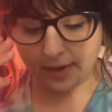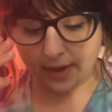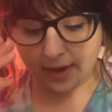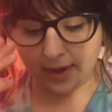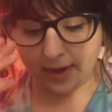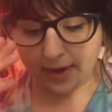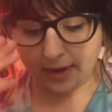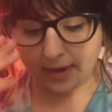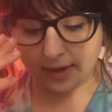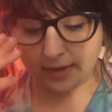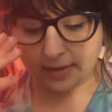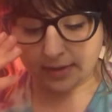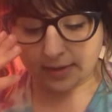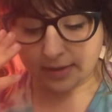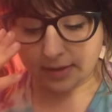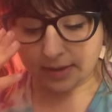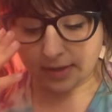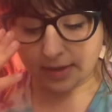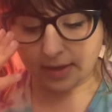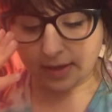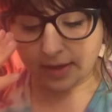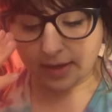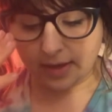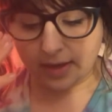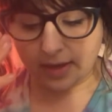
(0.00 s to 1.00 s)
and
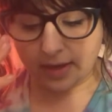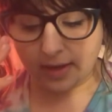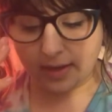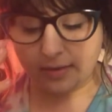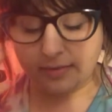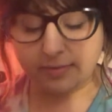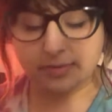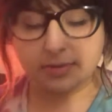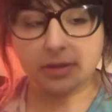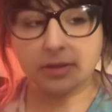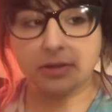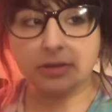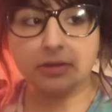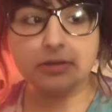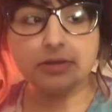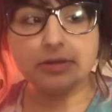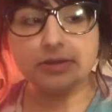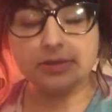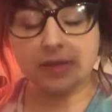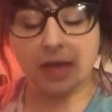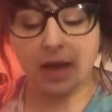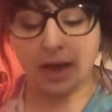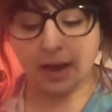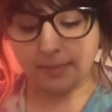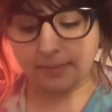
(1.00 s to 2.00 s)
it was a little
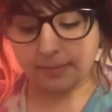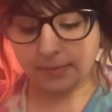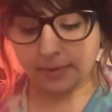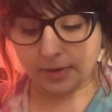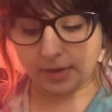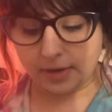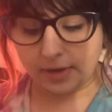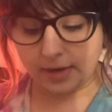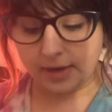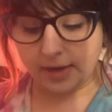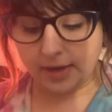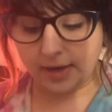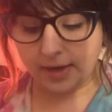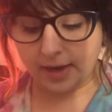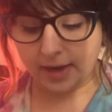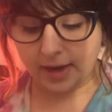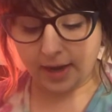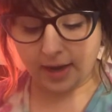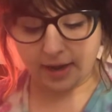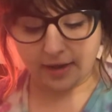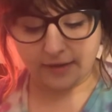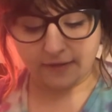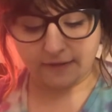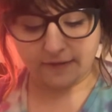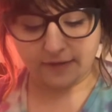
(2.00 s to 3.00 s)
somber,
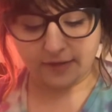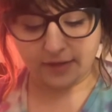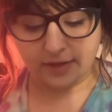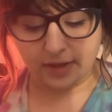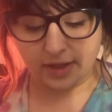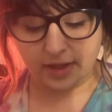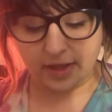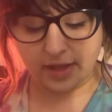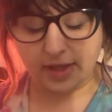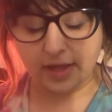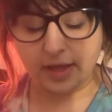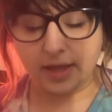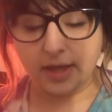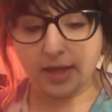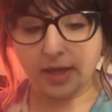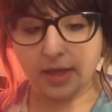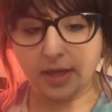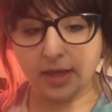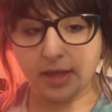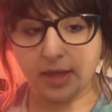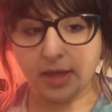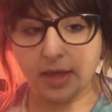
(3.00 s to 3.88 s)
and I feel like